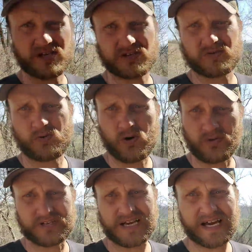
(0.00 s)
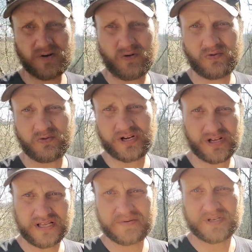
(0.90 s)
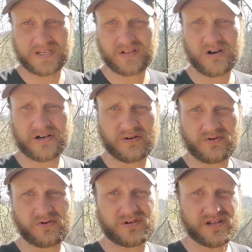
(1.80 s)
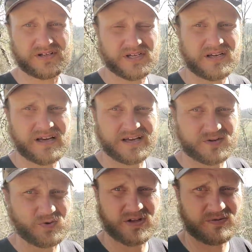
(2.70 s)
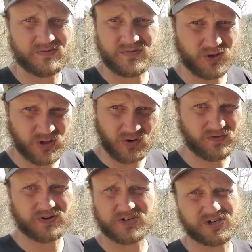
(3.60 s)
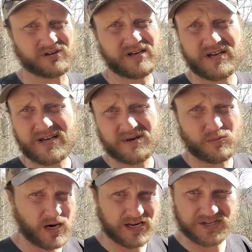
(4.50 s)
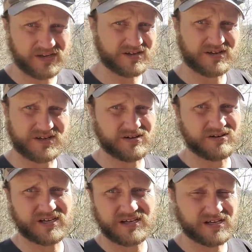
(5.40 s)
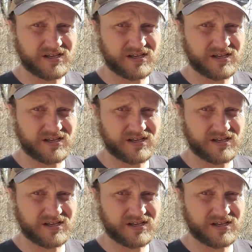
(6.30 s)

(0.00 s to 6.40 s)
these roads. I don't reclaim these logging roads, let's say guys with clovers and brassicas and, and